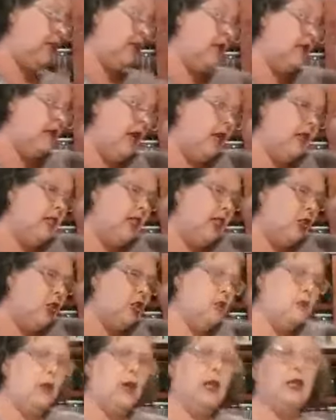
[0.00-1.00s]
sauce. I
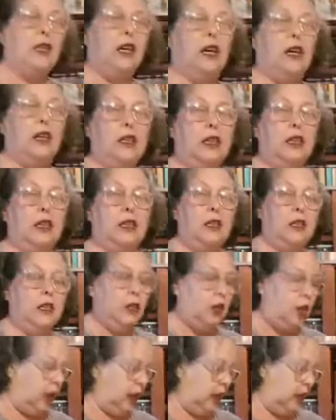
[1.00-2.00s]
just make the
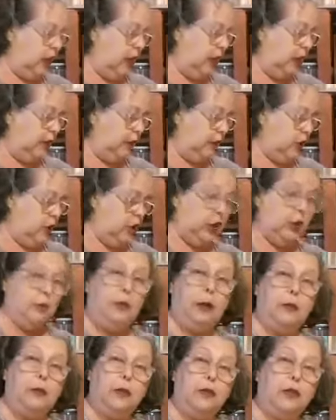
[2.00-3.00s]
garlic, olive oil, chili
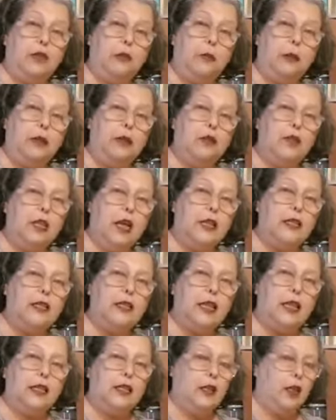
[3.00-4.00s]
pepper, tomato sauce
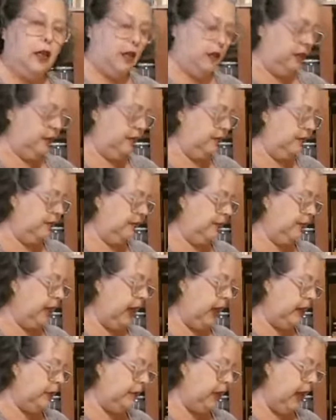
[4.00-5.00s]
like the
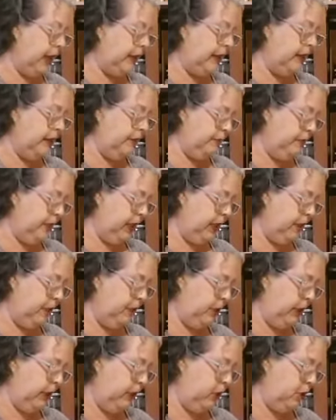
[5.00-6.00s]
arrabbiata, and I
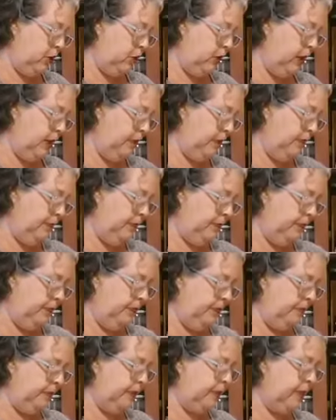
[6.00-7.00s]
put in tuna
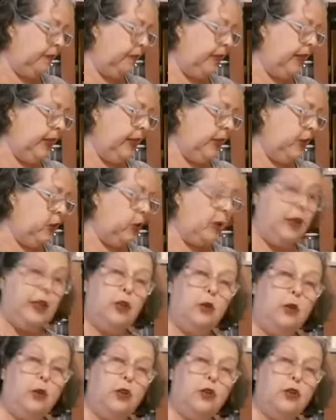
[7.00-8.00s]
and grated
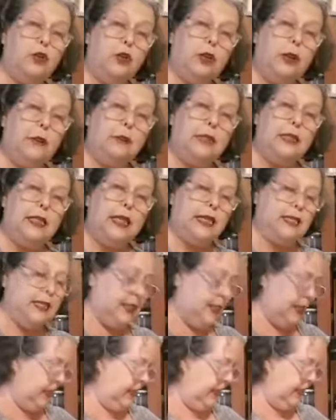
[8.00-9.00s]
orange or lemon
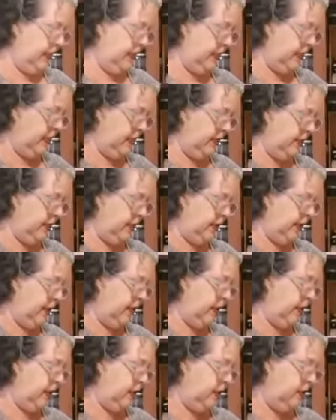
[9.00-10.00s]
zest.
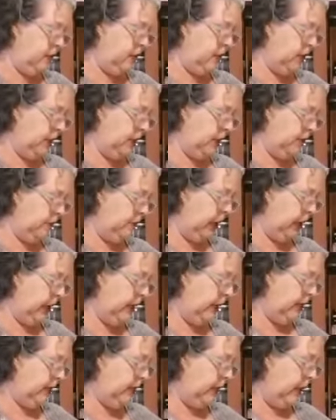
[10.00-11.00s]
So I'm just breaking
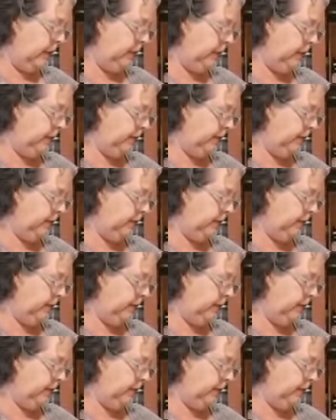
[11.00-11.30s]
this up.